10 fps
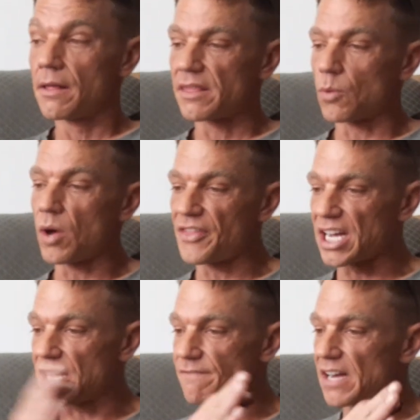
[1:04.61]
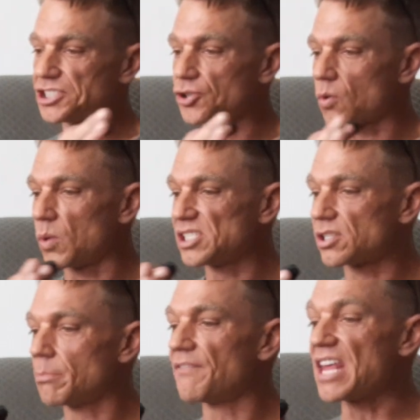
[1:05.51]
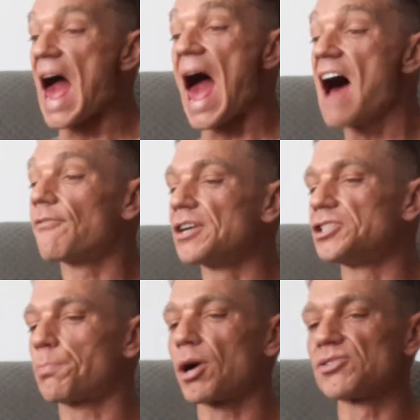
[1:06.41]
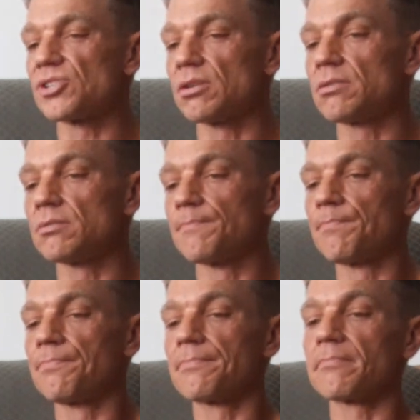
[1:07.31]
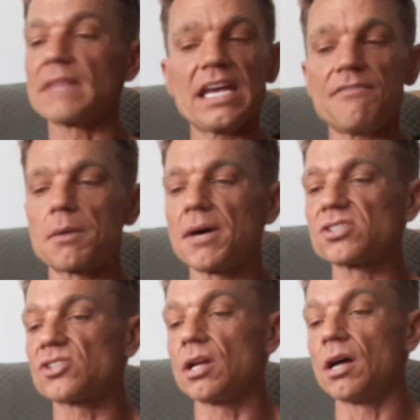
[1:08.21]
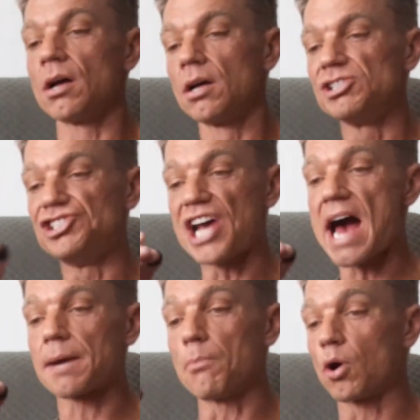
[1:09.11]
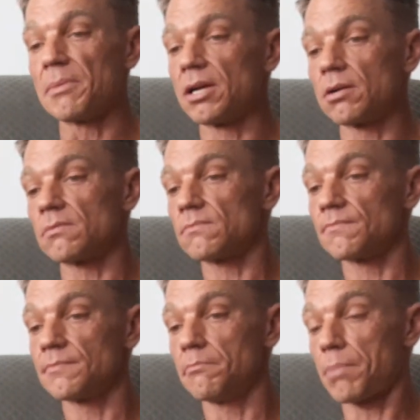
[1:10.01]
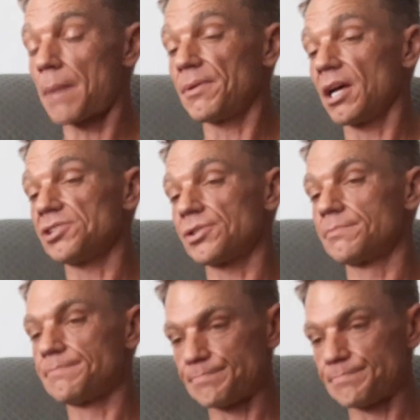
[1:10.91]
than what the conventional wisdom of the average person, even amongst the Jack Mormon population.